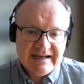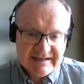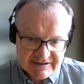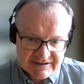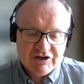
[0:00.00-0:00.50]

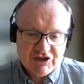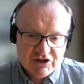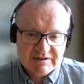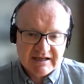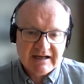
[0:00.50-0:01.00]
is
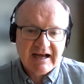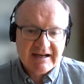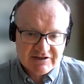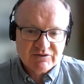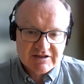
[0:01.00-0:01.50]
reducing
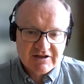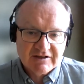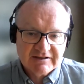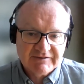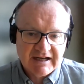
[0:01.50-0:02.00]
as a result
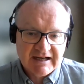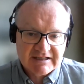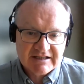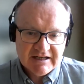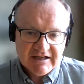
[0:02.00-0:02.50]
of that.
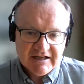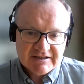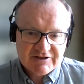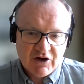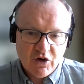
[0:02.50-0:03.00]

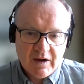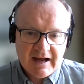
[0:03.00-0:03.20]
So